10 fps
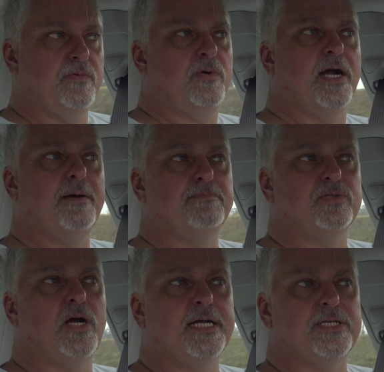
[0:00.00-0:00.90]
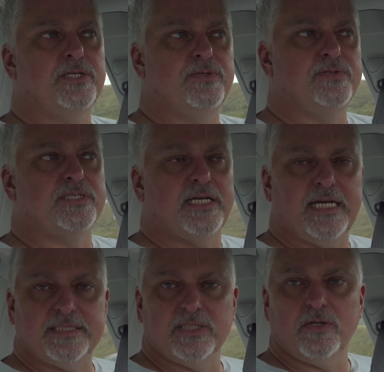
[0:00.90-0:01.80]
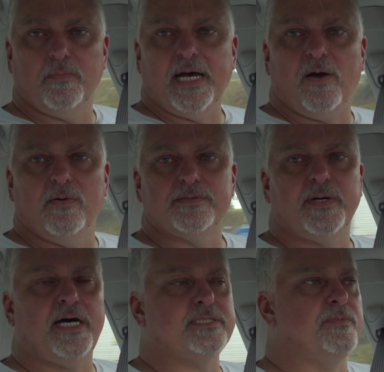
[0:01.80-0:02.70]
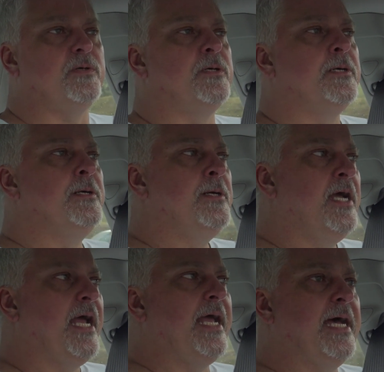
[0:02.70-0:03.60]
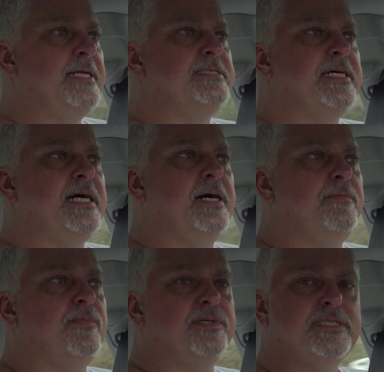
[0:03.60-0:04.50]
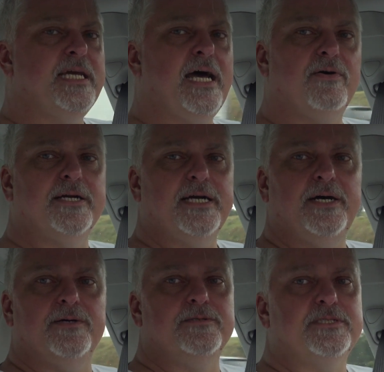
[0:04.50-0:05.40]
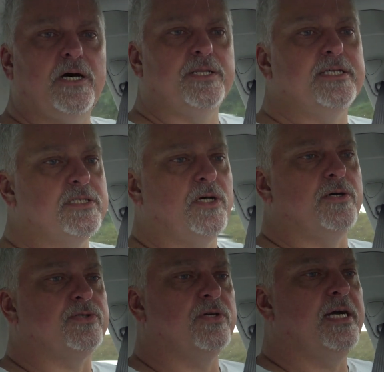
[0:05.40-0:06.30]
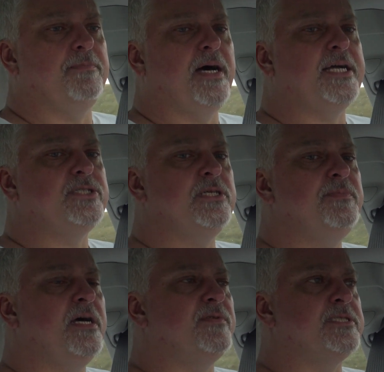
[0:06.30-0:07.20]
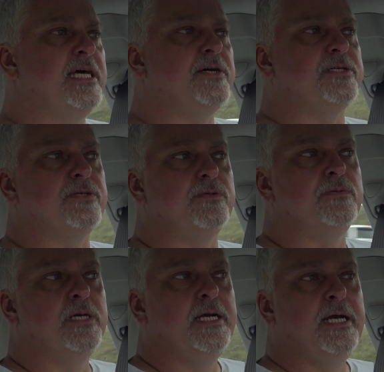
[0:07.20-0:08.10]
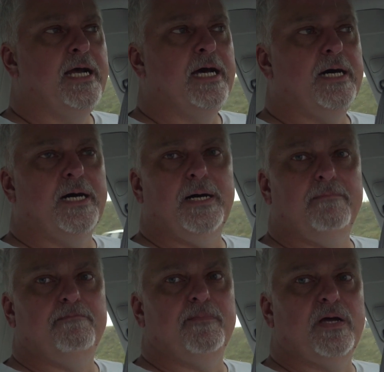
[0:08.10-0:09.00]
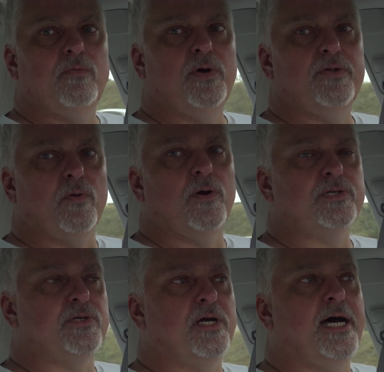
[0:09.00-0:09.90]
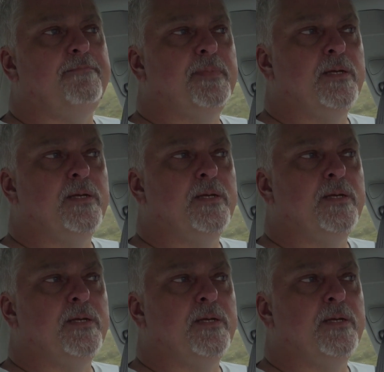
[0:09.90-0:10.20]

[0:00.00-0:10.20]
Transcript: where I'm trying to use as little power as possible. And we'll see how it goes on this long trip. I should be able to tell you whether it works or not.